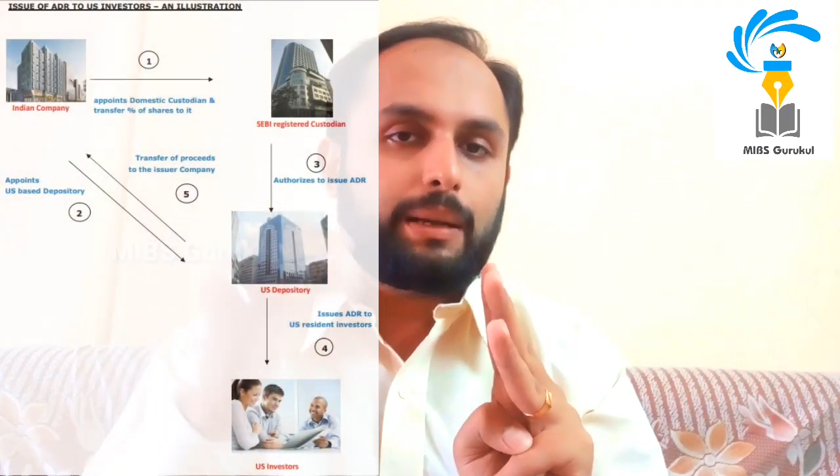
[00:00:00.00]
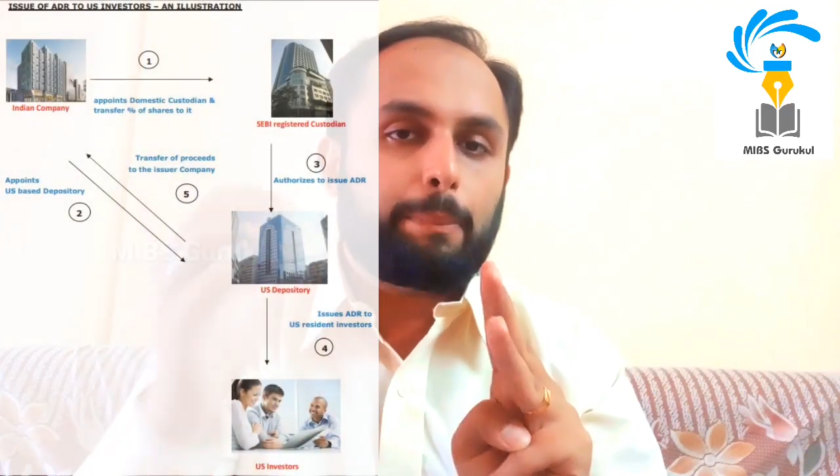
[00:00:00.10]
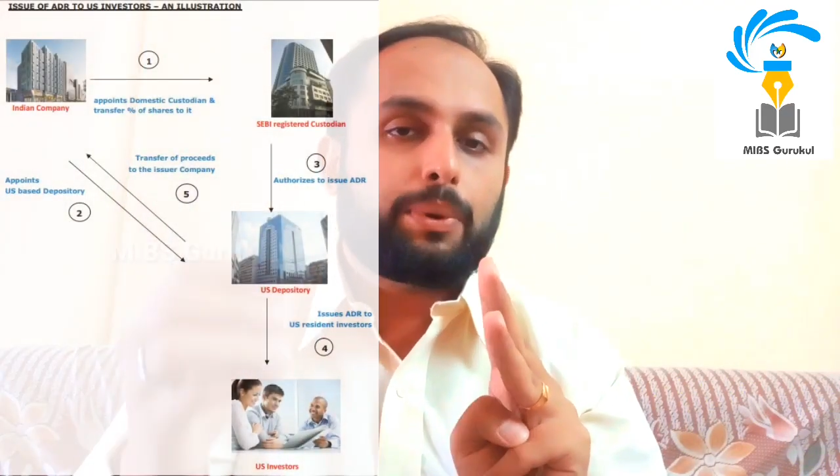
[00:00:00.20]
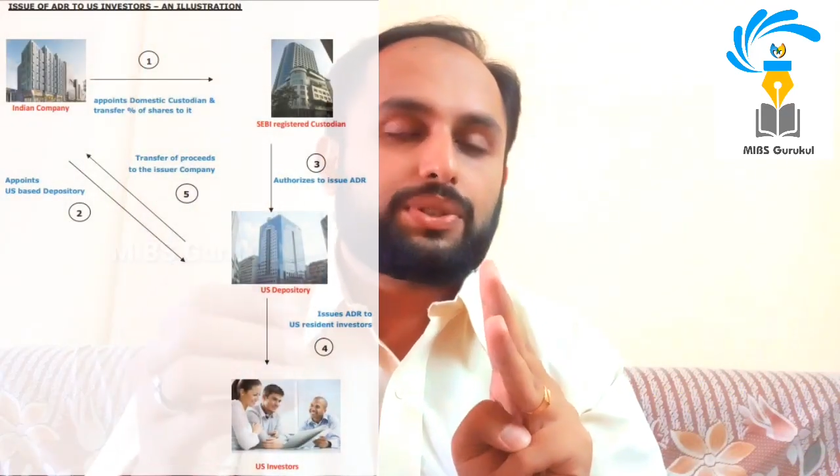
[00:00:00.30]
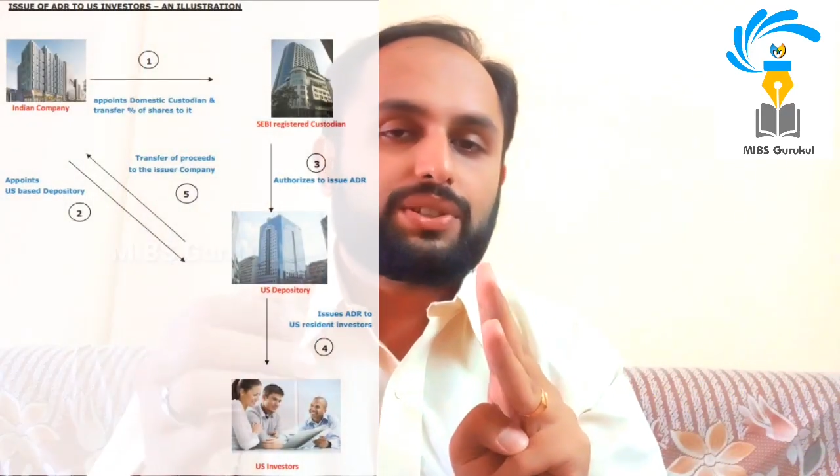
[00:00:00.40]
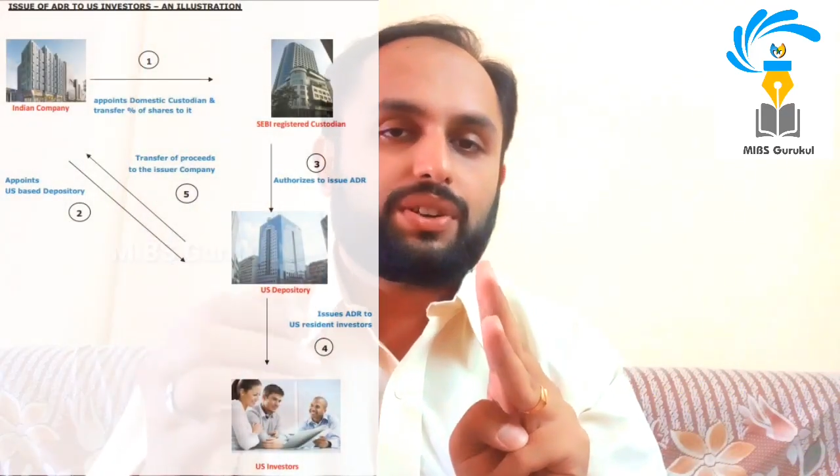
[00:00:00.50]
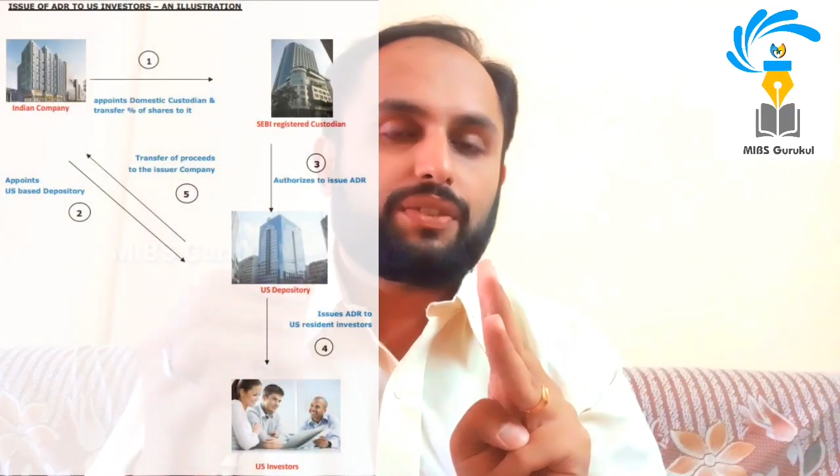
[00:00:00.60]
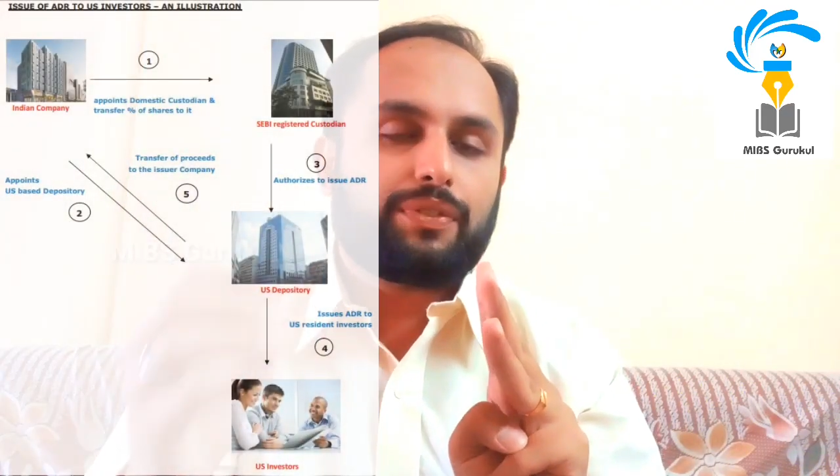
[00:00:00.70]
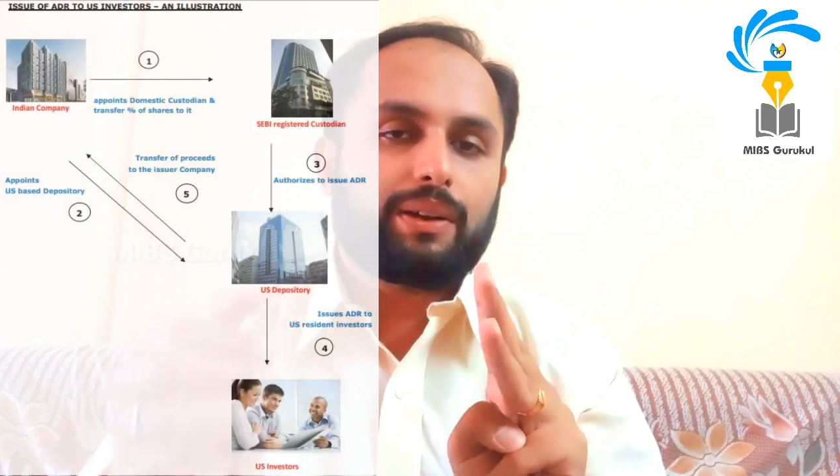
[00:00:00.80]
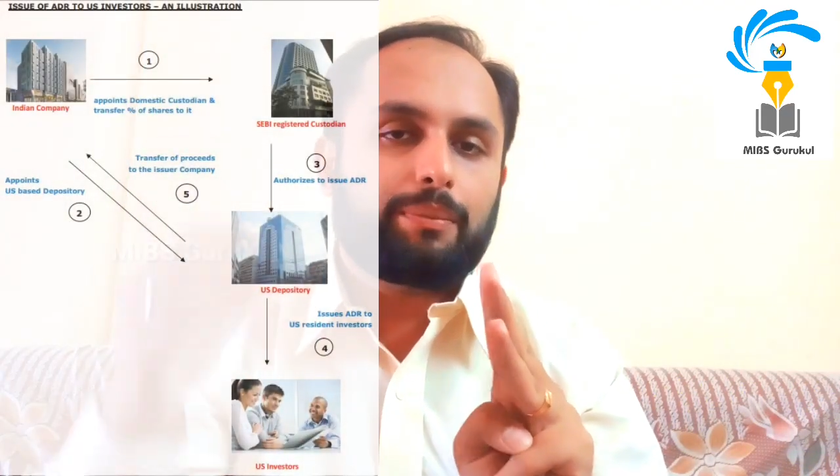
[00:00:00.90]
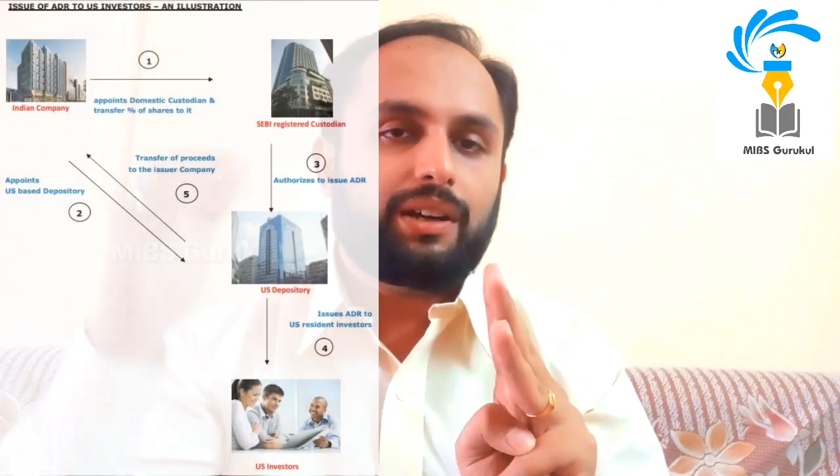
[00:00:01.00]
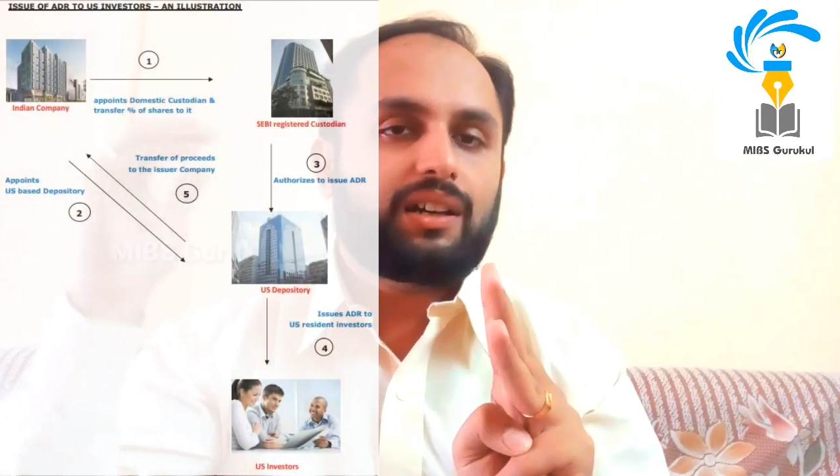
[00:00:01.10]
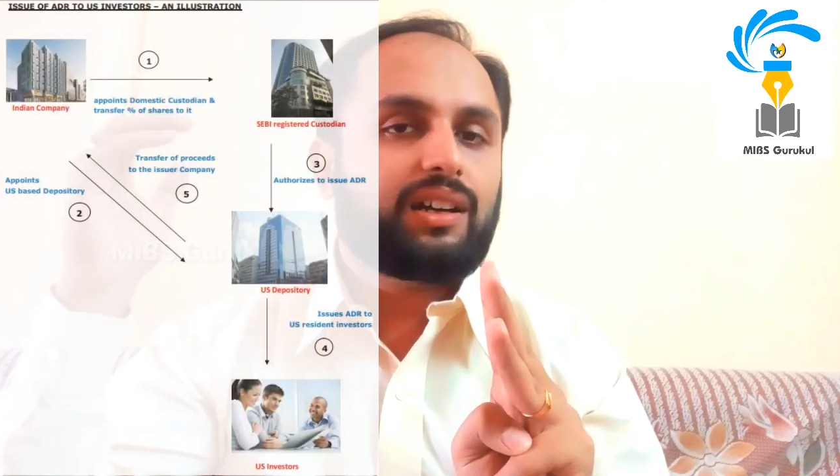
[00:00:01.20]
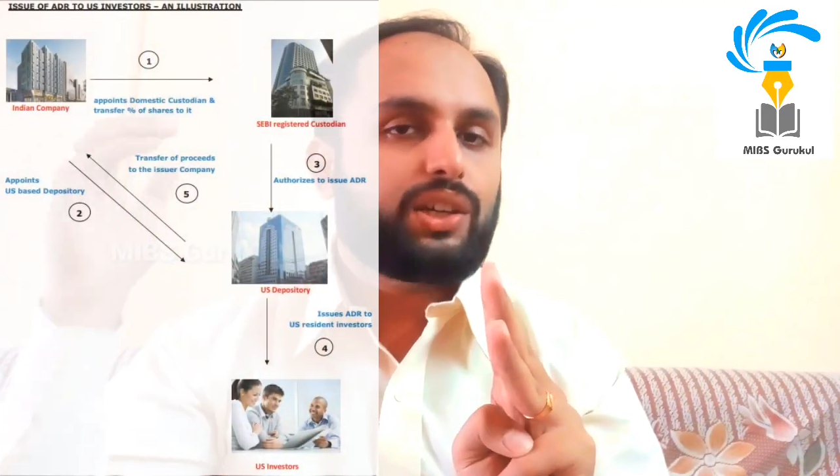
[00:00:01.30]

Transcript: depository from